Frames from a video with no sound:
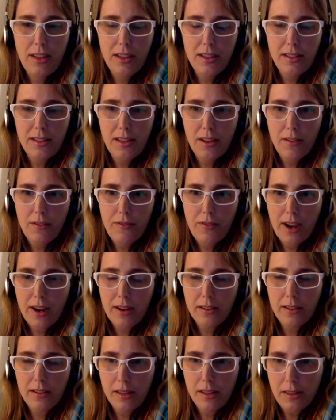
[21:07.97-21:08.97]
this
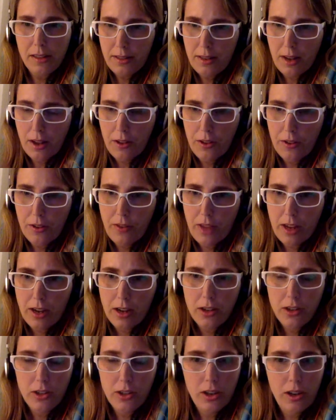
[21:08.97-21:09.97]
affects the stealth
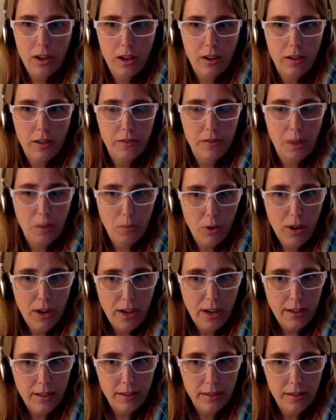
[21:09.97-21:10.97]
advantage of
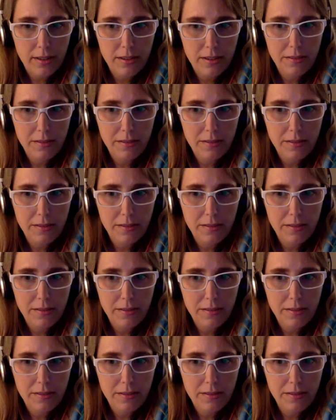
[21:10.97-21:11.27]
submarines